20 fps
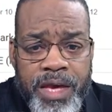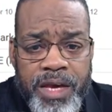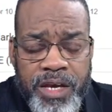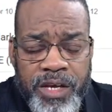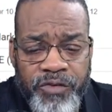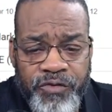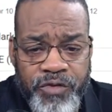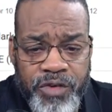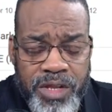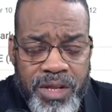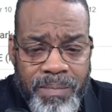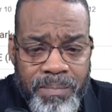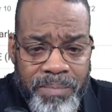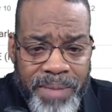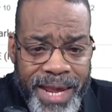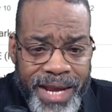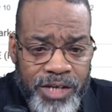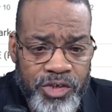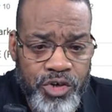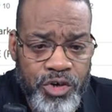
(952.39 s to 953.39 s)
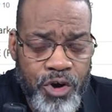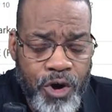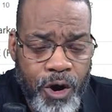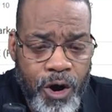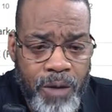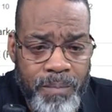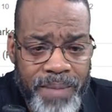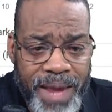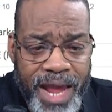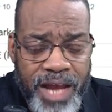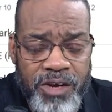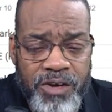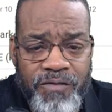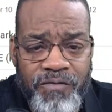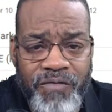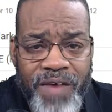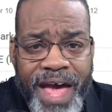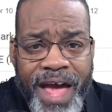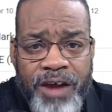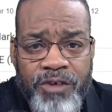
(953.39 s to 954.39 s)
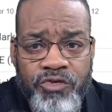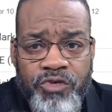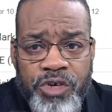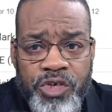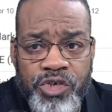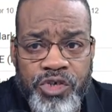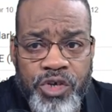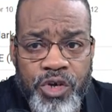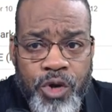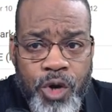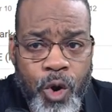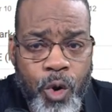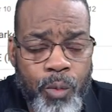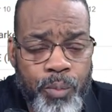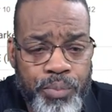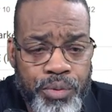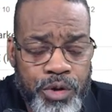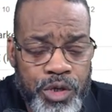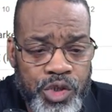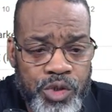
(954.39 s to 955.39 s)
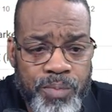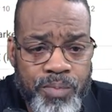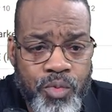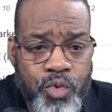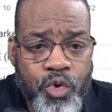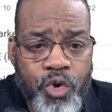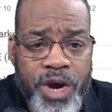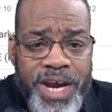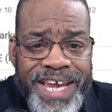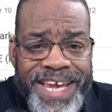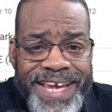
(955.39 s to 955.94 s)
is for the major car manufacturers to go push more